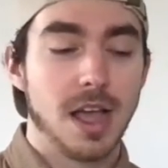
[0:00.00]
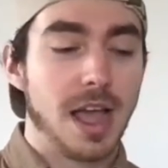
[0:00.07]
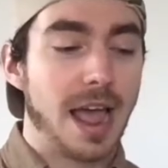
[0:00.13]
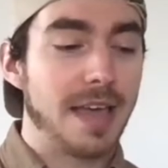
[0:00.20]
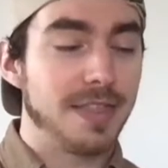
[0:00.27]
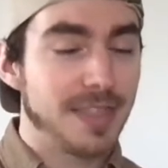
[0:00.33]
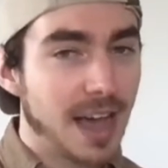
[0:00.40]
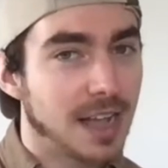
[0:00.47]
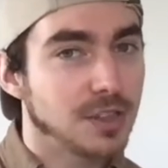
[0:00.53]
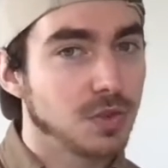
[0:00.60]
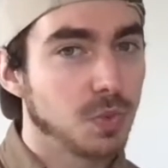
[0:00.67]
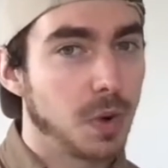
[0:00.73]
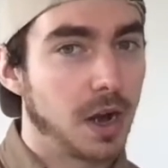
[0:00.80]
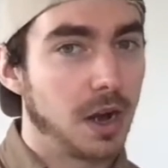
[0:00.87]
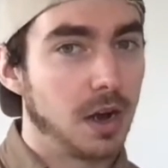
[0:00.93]
And that's
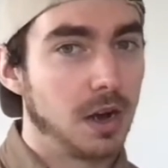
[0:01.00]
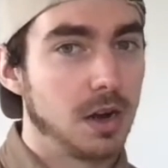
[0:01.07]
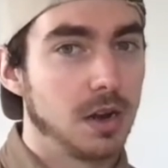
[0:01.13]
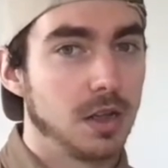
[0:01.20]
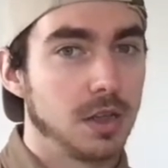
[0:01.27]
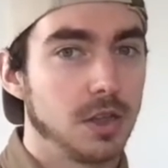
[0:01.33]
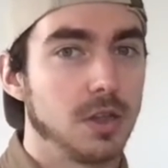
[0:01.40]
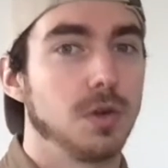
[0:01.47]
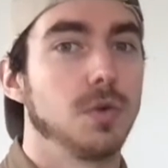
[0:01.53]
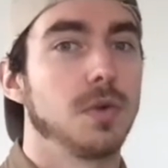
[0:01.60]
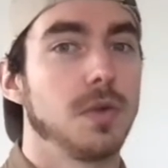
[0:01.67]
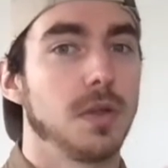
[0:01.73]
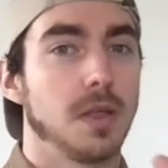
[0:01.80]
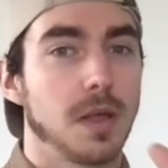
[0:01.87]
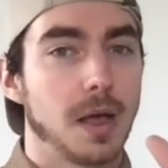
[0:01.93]
where,
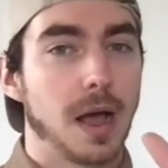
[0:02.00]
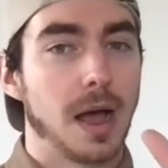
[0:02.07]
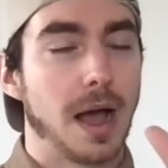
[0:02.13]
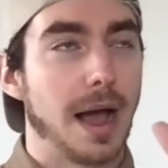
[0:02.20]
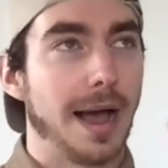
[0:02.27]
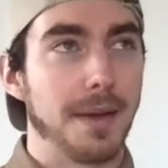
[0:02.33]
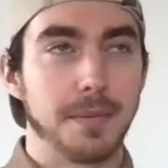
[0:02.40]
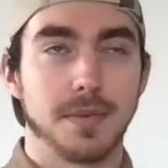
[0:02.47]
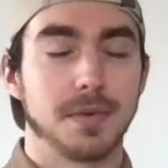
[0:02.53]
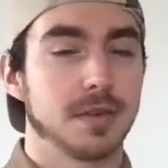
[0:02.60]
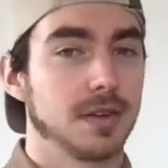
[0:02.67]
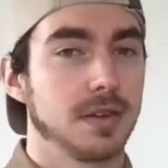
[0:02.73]
I'm